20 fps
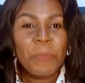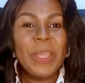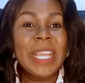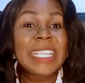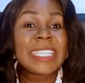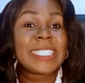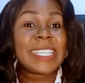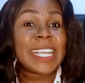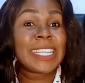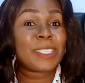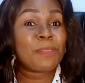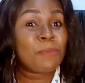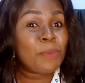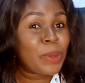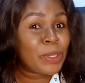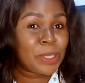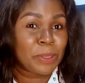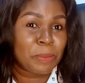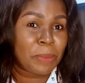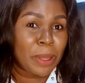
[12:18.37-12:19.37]
It takes
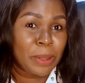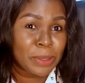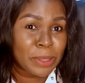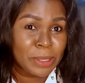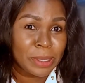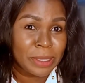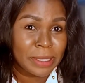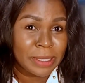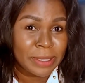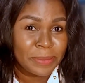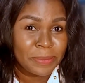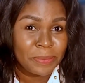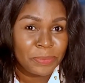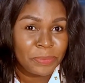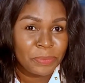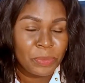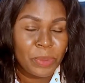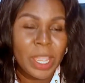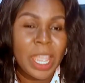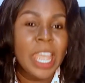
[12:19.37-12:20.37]
much about it.
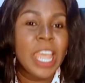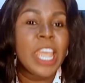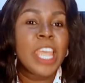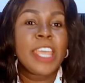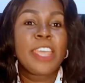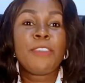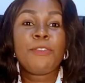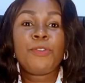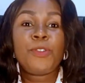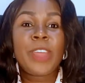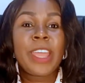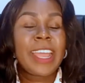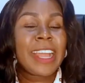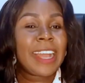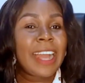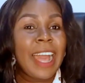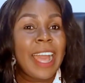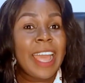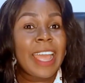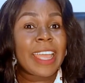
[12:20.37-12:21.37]
If you're
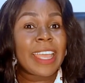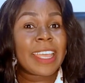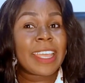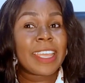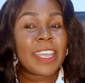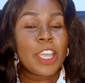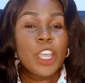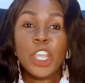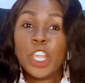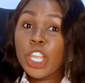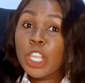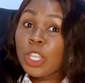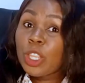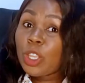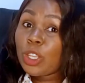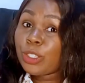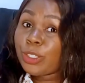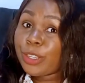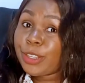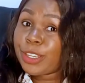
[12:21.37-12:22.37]
a guy, it
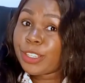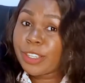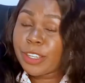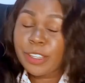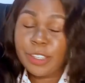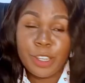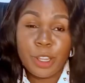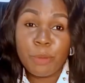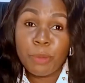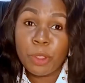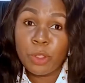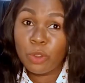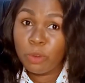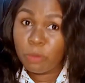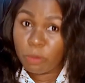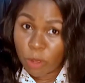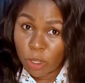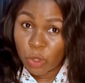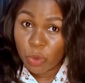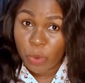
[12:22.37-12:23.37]
does not necessarily mean
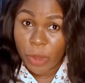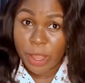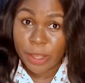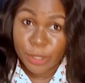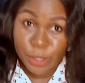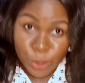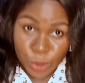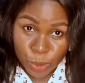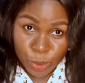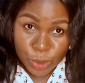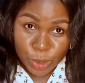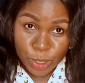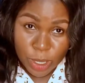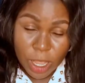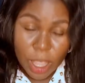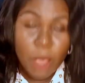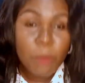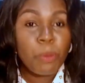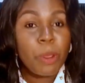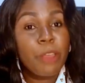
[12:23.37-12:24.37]
you must wear a suit,
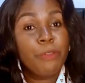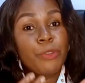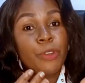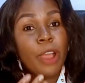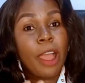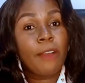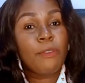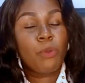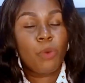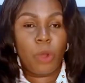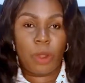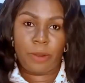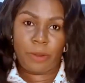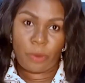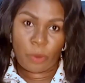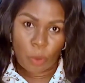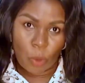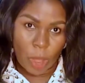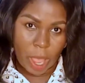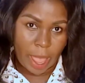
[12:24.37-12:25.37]
but if you have
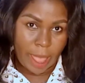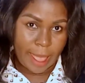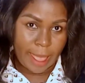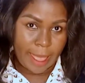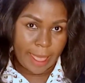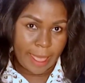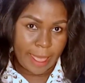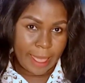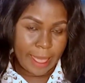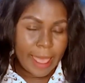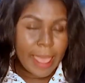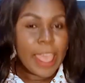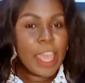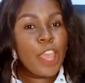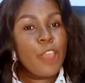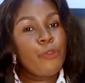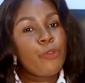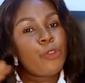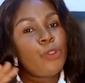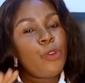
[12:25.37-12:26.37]
one, wear.
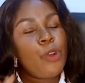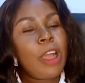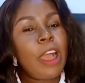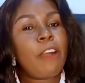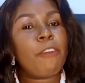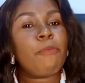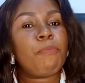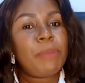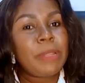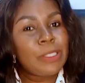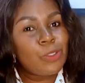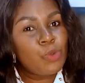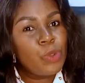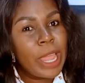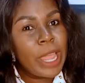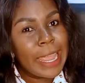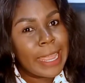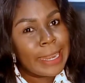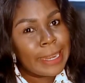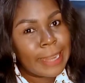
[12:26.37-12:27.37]
If you don't have, please
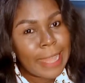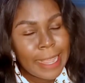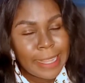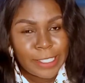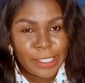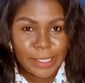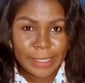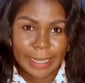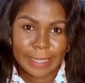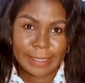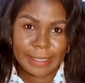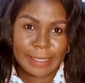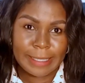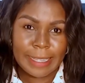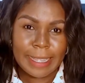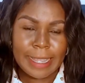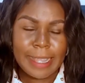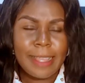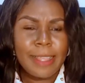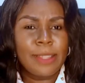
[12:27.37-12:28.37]
wear a nice shirt.
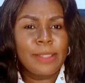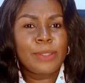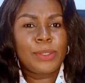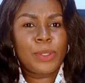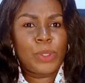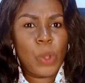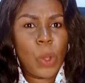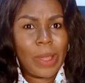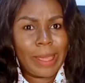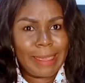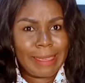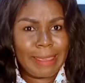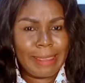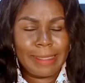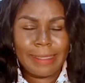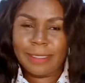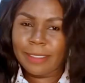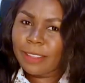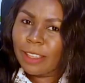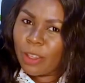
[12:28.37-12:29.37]
Tuck
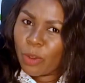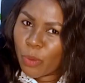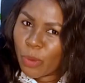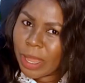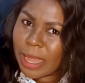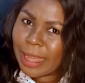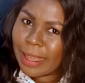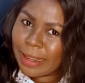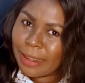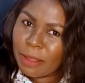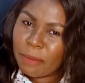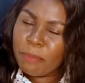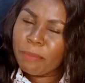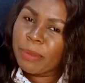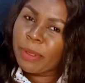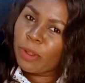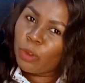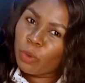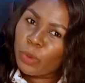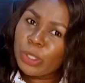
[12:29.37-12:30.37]
in, wear a
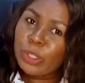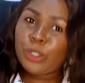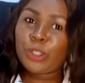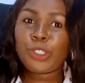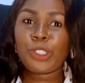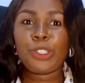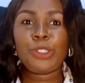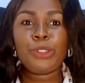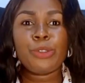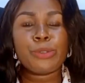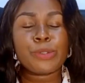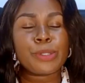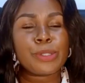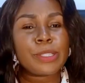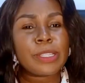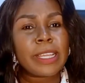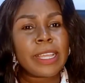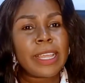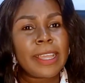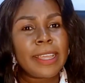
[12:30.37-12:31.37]
clean belt with your
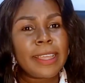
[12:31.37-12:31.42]
shoes.